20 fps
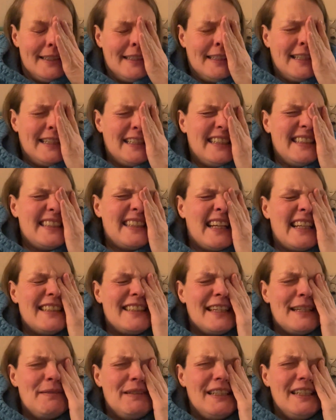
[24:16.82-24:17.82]
It's that
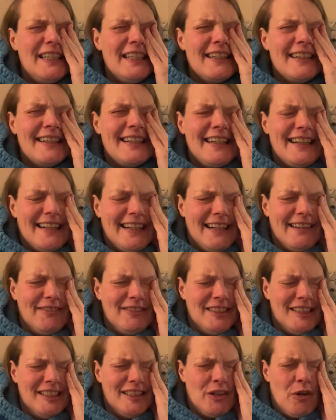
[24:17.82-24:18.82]
time of year. I've
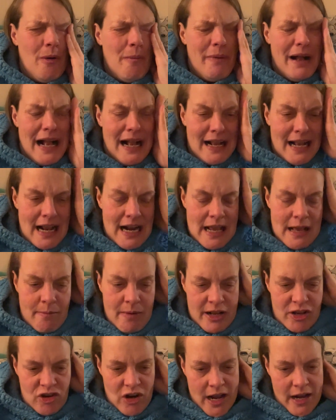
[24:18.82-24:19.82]
just got back into my
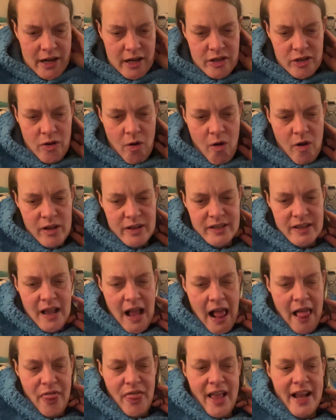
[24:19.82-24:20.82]
jigsaws.
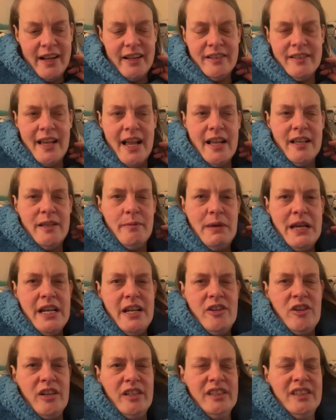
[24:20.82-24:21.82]
I think says me
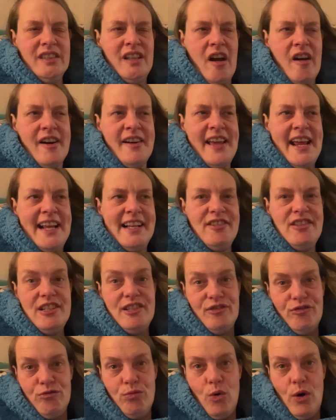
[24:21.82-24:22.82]
just starting the edges
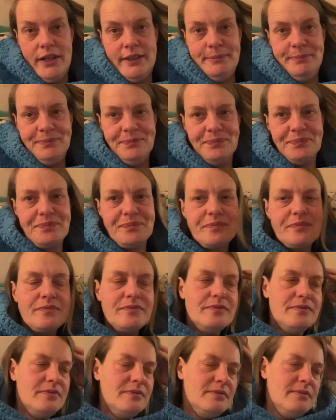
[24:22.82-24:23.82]
of one.
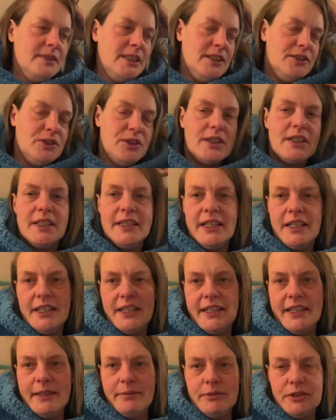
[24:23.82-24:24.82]
So
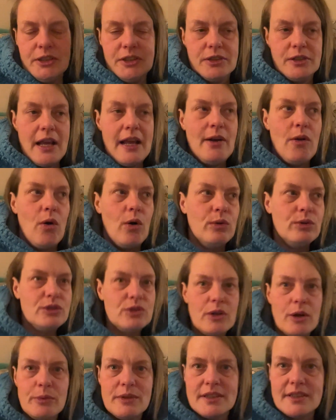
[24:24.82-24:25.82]
clearly I'm just, and also
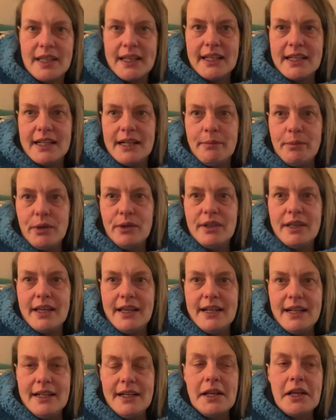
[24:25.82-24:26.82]
I was thinking about
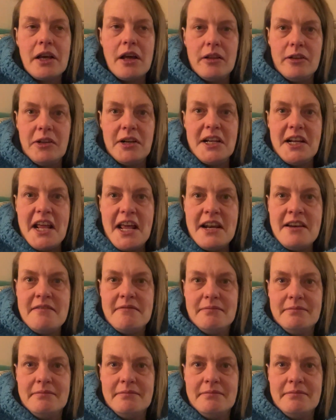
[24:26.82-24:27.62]
getting into colouring in.